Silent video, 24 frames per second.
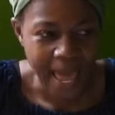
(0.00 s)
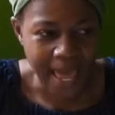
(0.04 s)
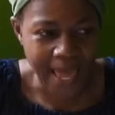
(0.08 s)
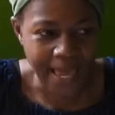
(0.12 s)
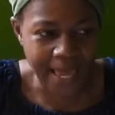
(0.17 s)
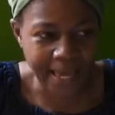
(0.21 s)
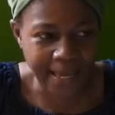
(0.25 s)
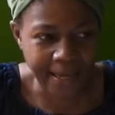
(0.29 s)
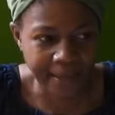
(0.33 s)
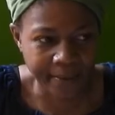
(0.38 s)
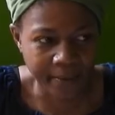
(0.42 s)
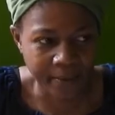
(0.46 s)

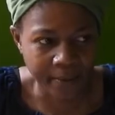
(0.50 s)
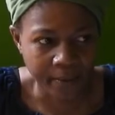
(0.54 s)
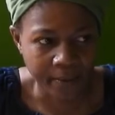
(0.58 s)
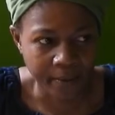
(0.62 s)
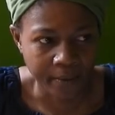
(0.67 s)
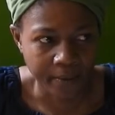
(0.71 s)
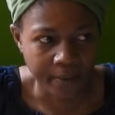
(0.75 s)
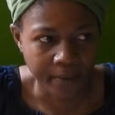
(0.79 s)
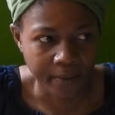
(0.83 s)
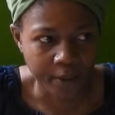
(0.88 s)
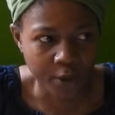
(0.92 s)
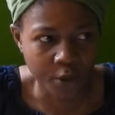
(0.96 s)

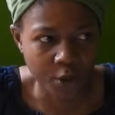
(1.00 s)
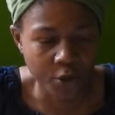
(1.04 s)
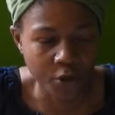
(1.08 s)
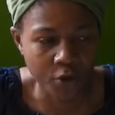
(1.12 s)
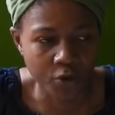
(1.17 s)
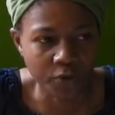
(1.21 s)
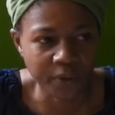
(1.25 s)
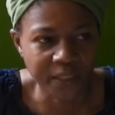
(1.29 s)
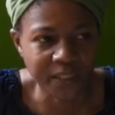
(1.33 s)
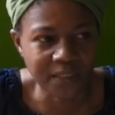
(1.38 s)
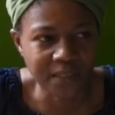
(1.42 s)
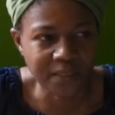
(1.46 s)
And you
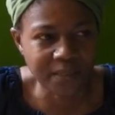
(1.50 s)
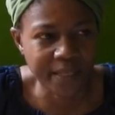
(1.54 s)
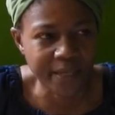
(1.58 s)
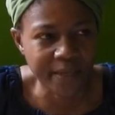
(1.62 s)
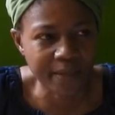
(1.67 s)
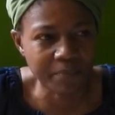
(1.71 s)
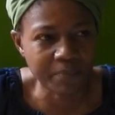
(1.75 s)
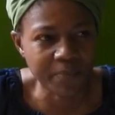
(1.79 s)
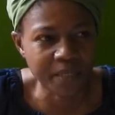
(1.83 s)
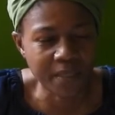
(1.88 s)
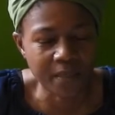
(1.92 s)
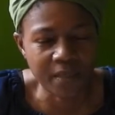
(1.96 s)
know, it
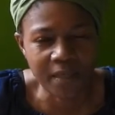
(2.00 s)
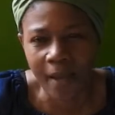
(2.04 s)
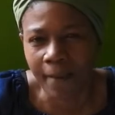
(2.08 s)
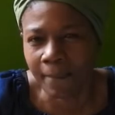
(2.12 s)
take me,